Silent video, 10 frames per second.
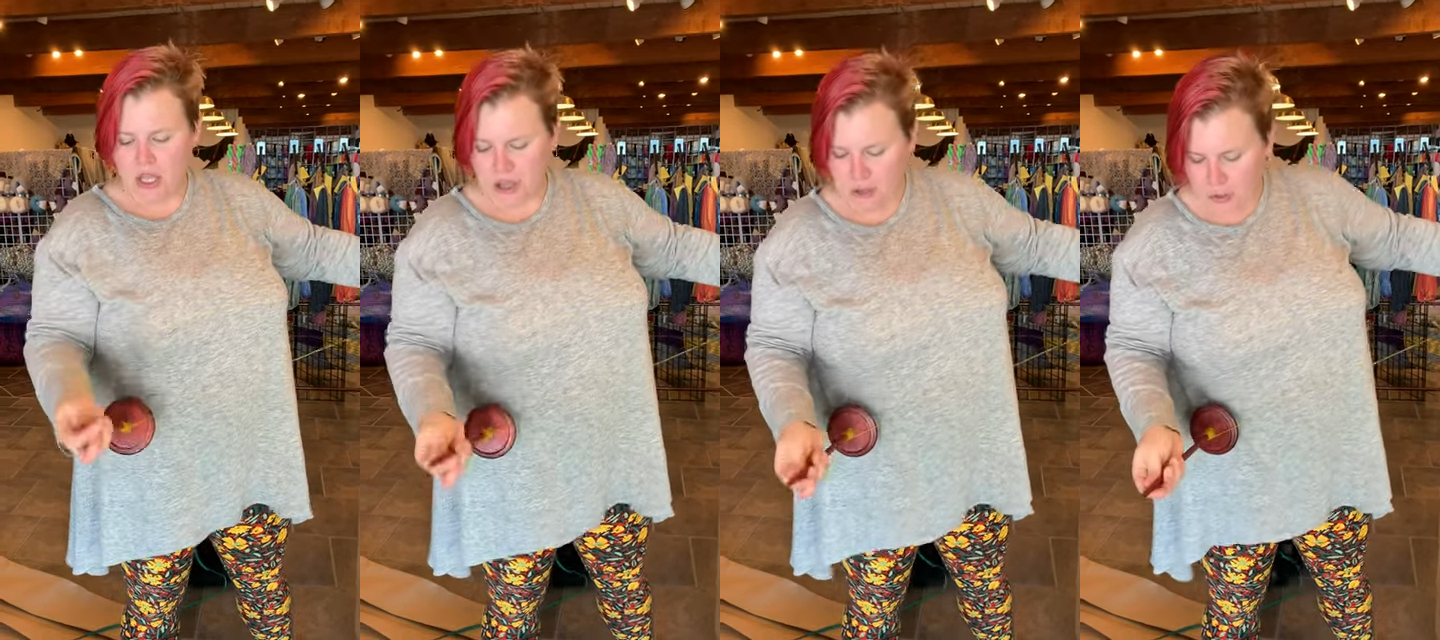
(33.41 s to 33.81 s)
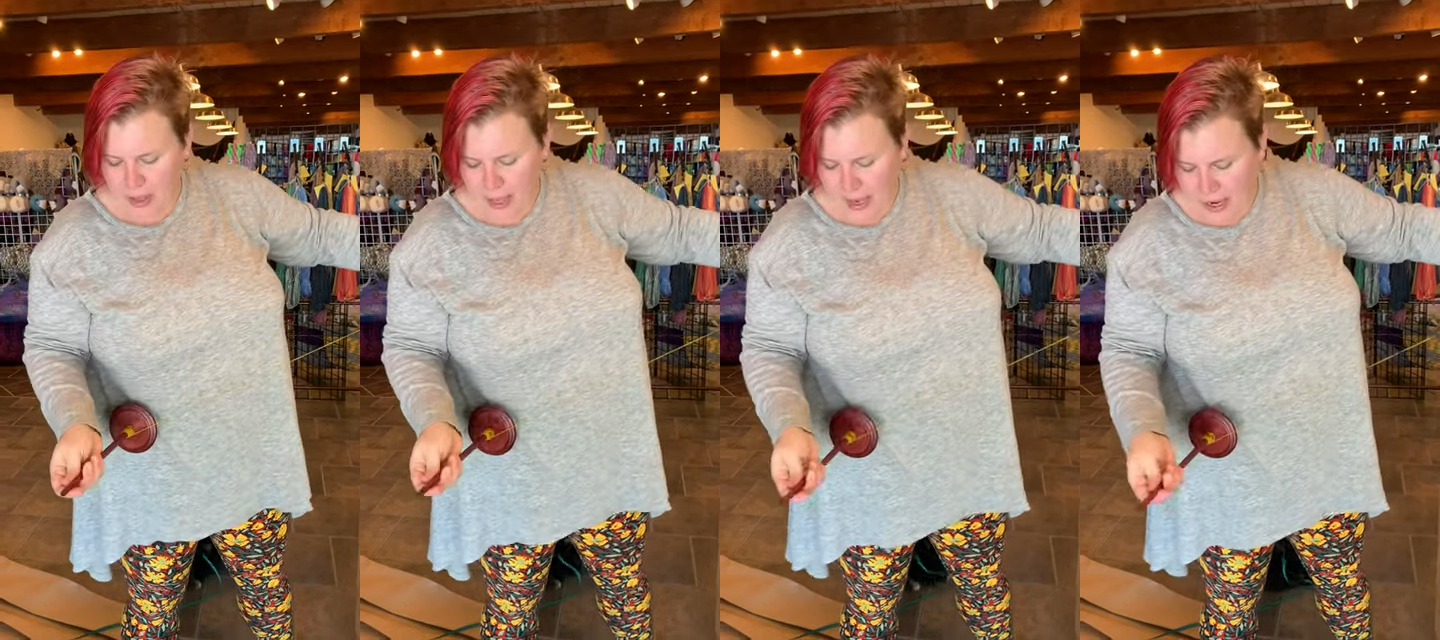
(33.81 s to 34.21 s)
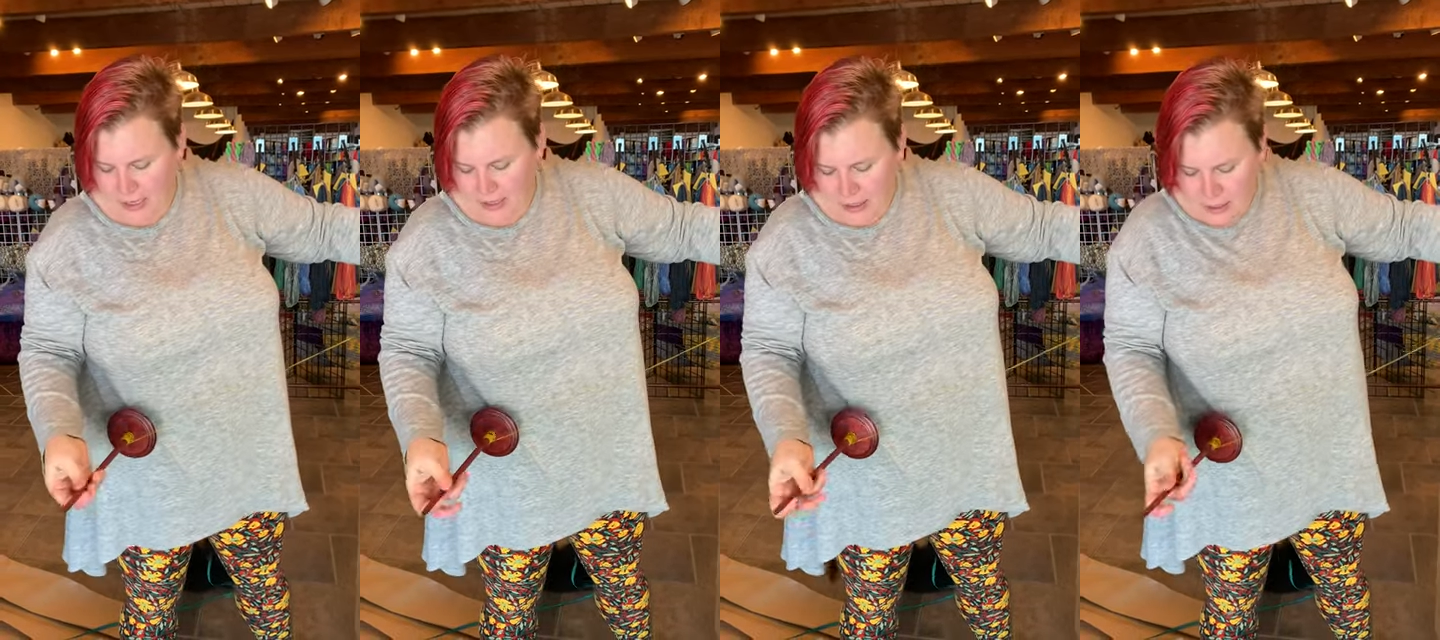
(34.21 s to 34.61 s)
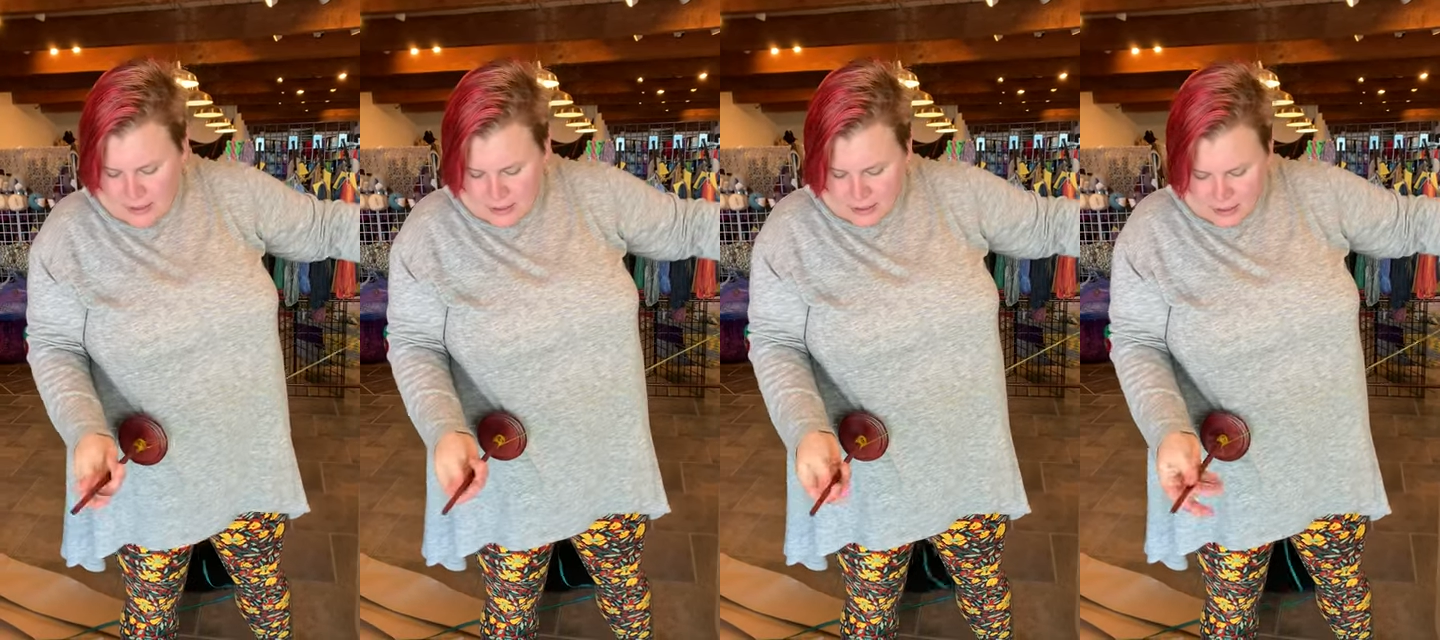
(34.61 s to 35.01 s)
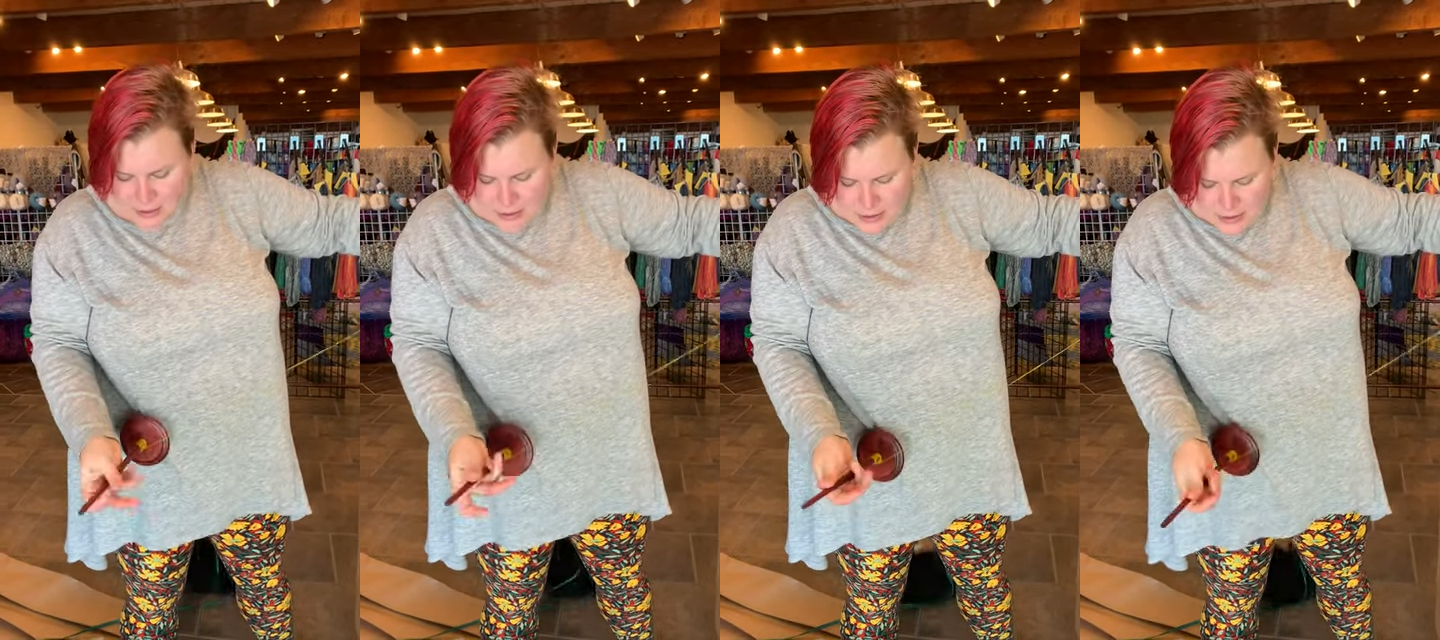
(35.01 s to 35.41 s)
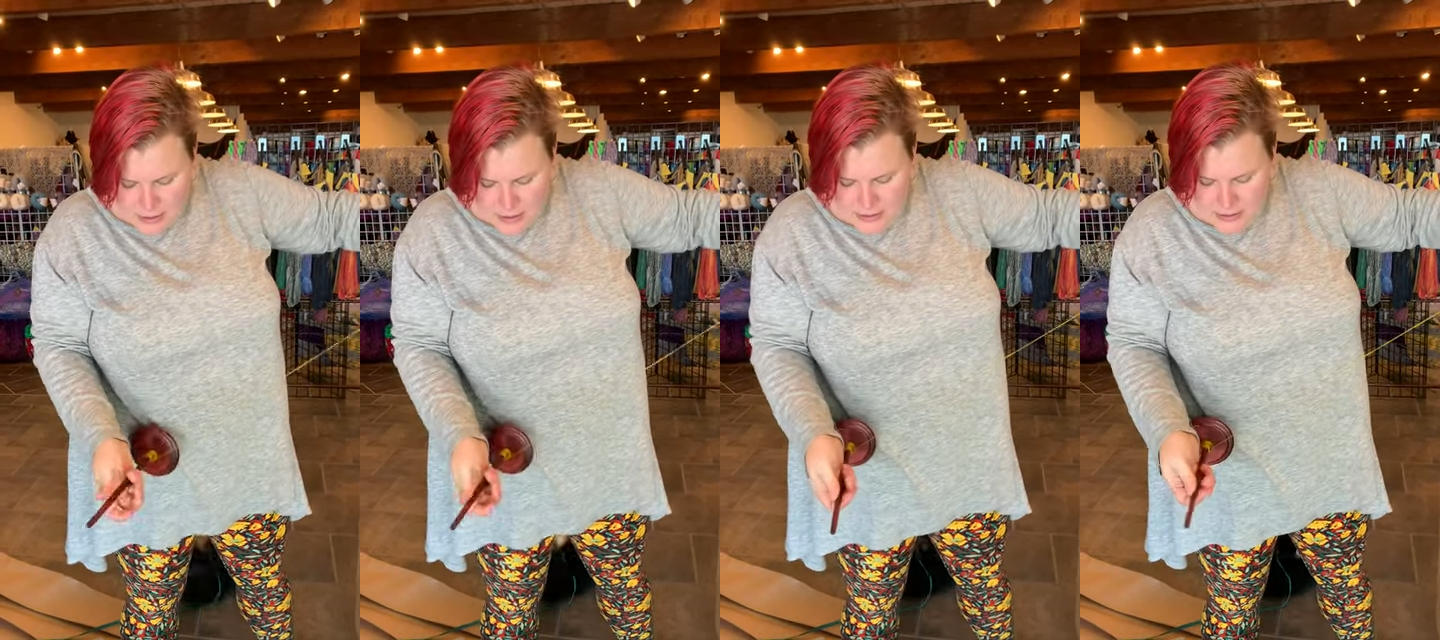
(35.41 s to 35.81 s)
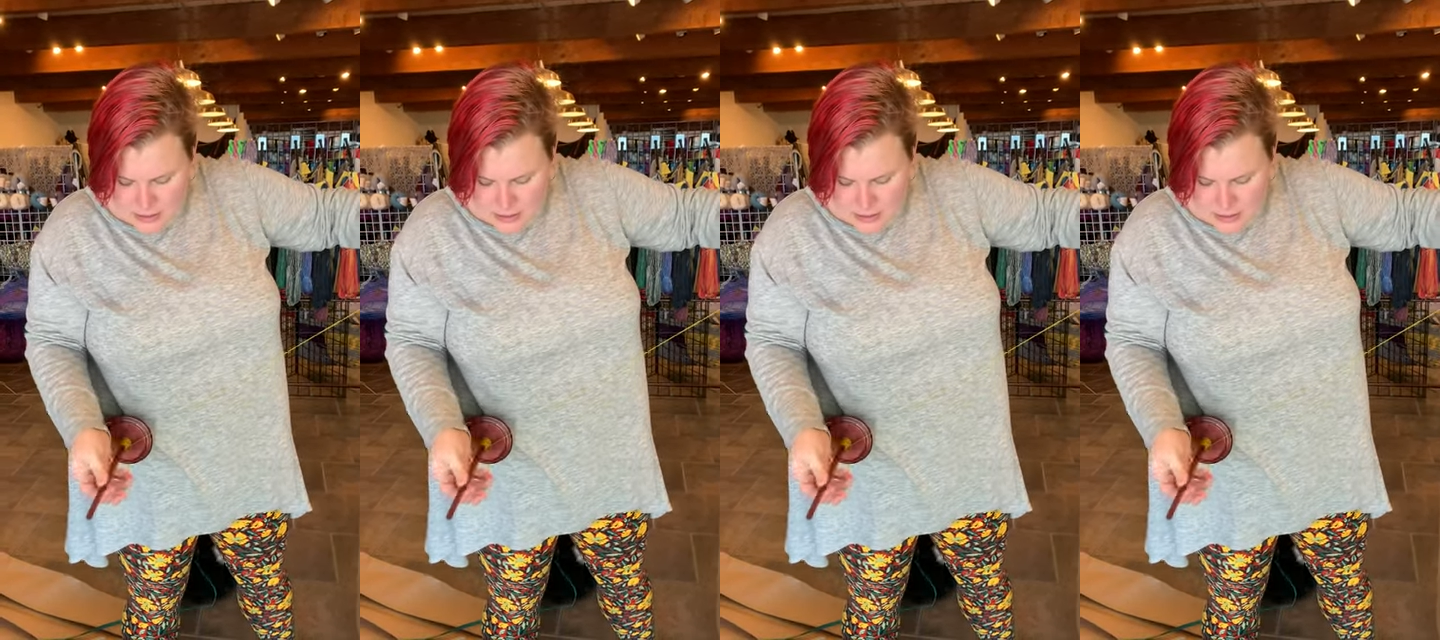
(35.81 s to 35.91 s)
you can, as I